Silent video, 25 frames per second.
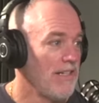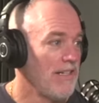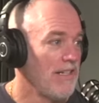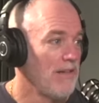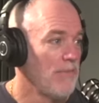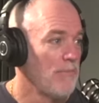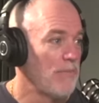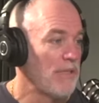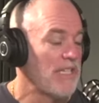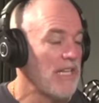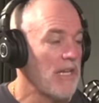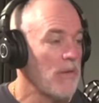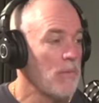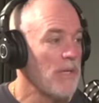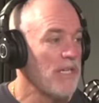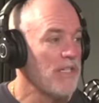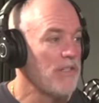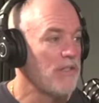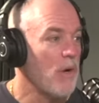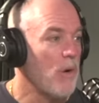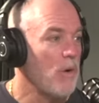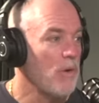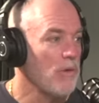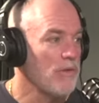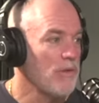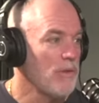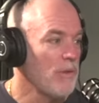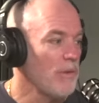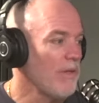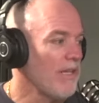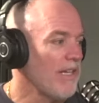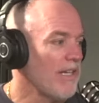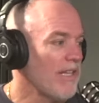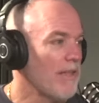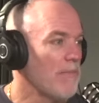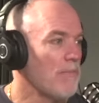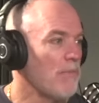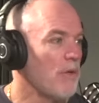But then we don't do
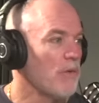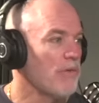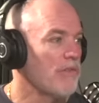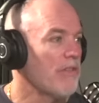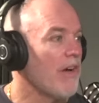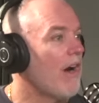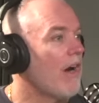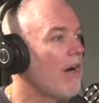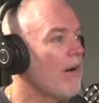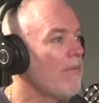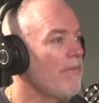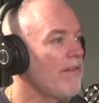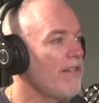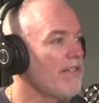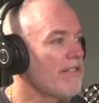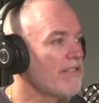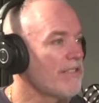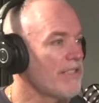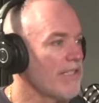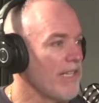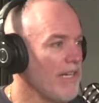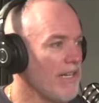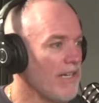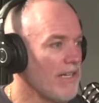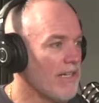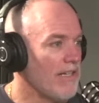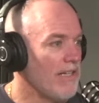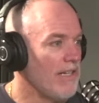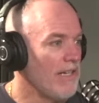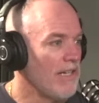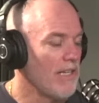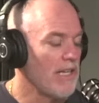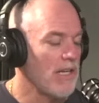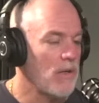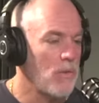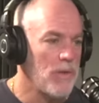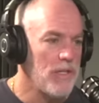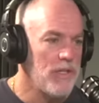like the most obvious thing.
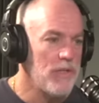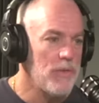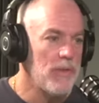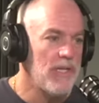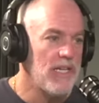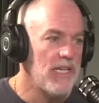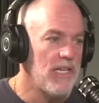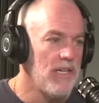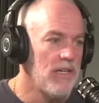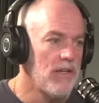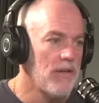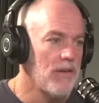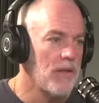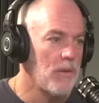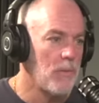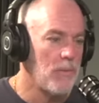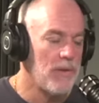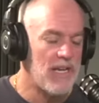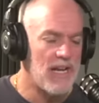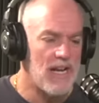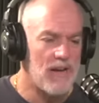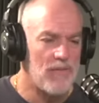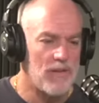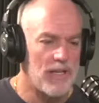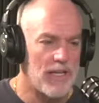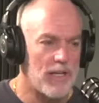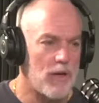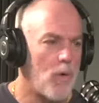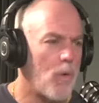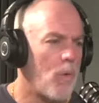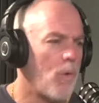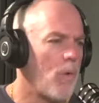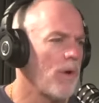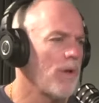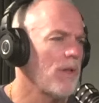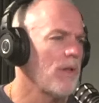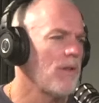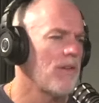Like when you hear that we have like
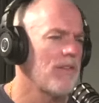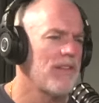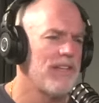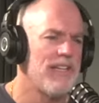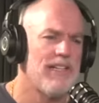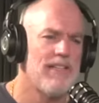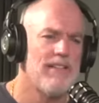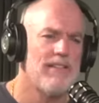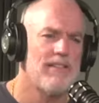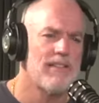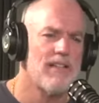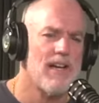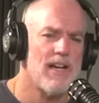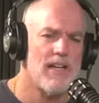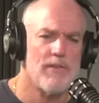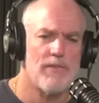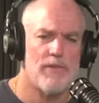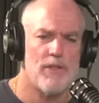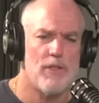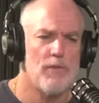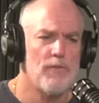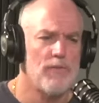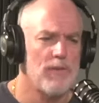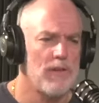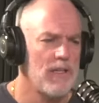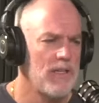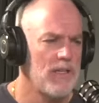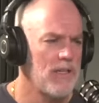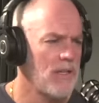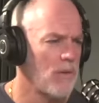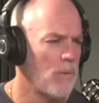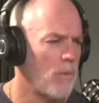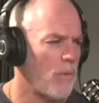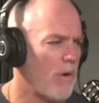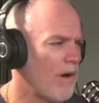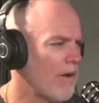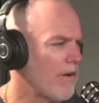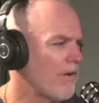oil on the east side of Newfoundland in
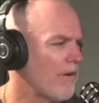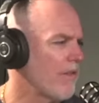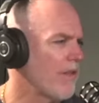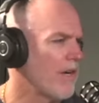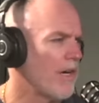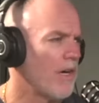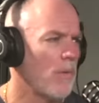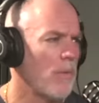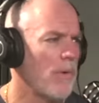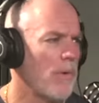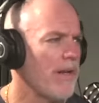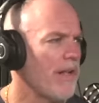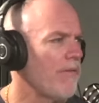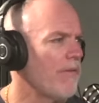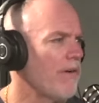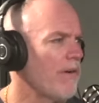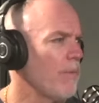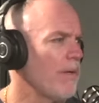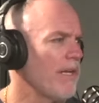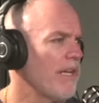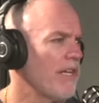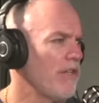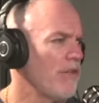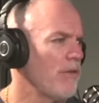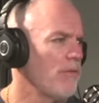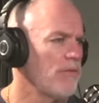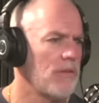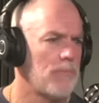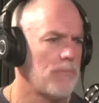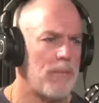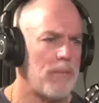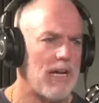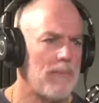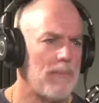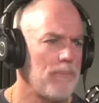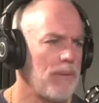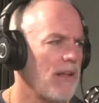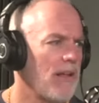the water there or whatever, and we could use a
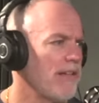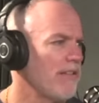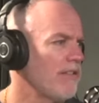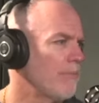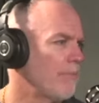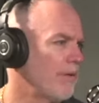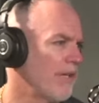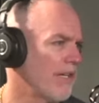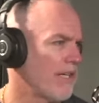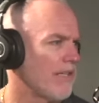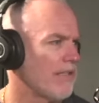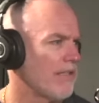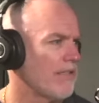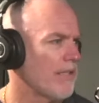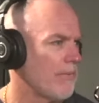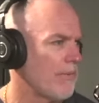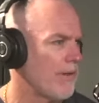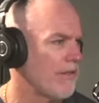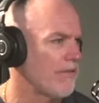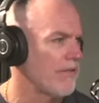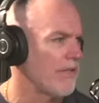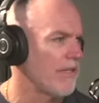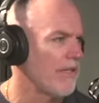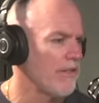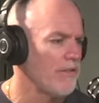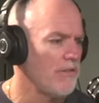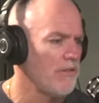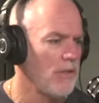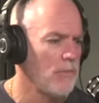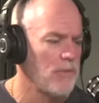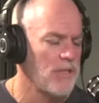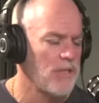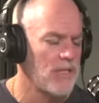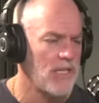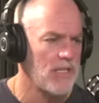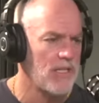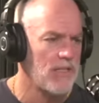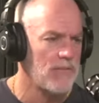pipeline to bring it into the rest of the country,
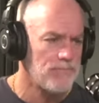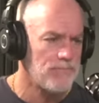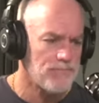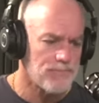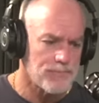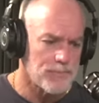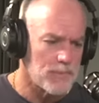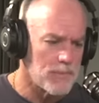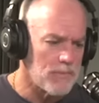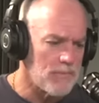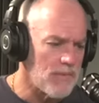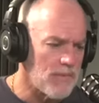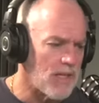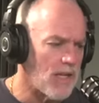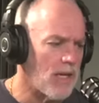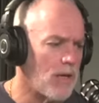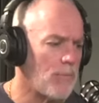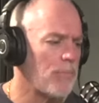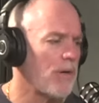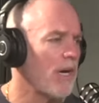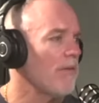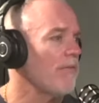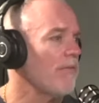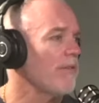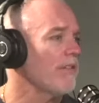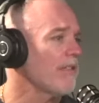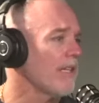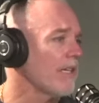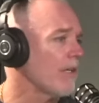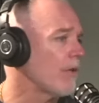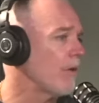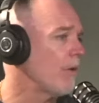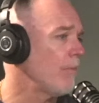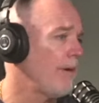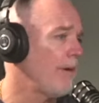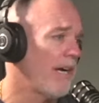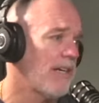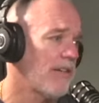but then a province like
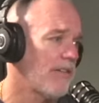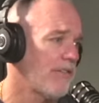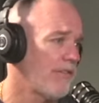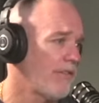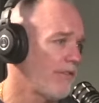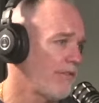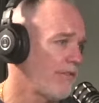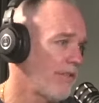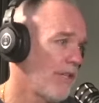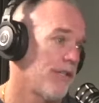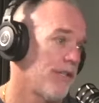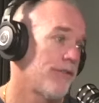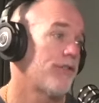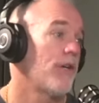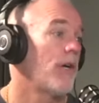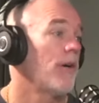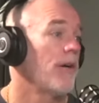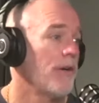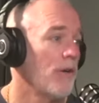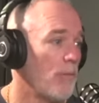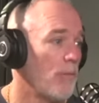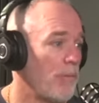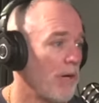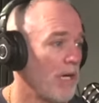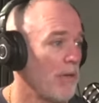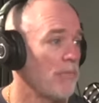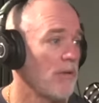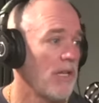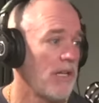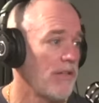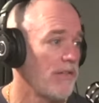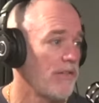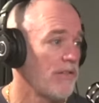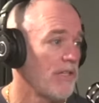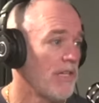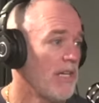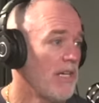Quebec is just saying, sorry, no pipelines.